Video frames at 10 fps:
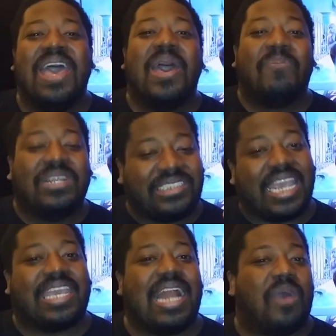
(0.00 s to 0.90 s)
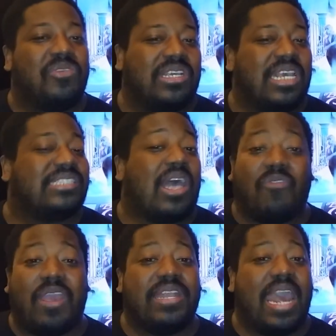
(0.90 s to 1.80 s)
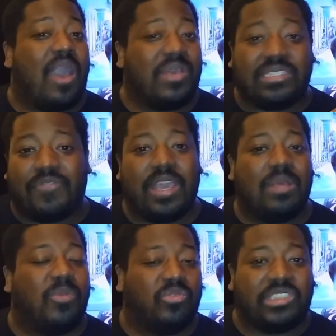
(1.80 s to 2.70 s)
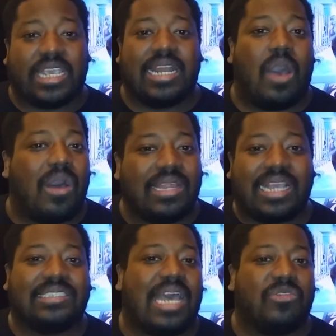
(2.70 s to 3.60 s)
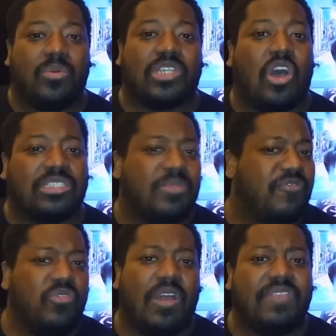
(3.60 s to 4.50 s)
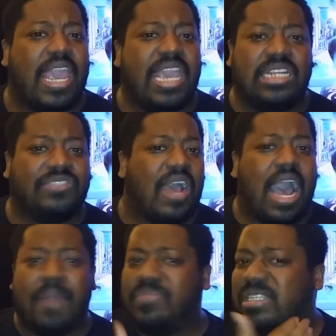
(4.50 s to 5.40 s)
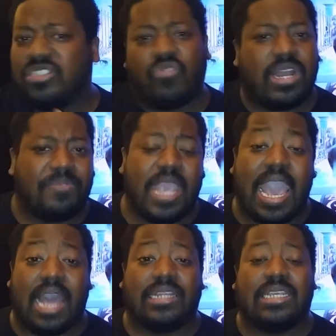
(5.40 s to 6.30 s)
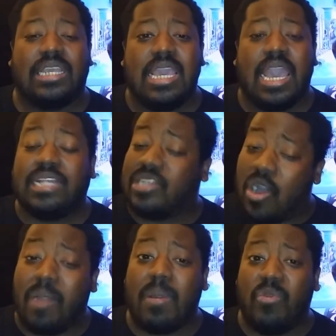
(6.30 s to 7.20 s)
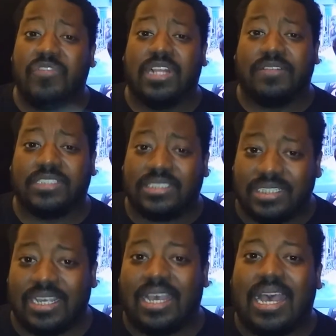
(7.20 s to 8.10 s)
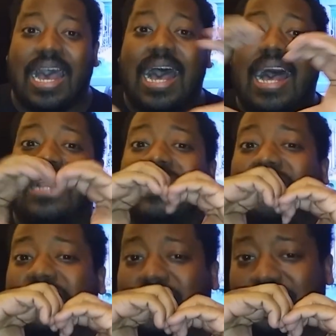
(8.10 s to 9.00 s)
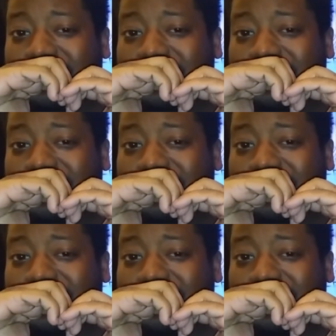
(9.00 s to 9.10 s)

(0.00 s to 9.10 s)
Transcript: but check it out. Can, it's out right now. It's available. Check it out. Like I said, I thought it was awesome. If you love that '80s vibe, this is right up your alley. And to all my movie lovers, I love you.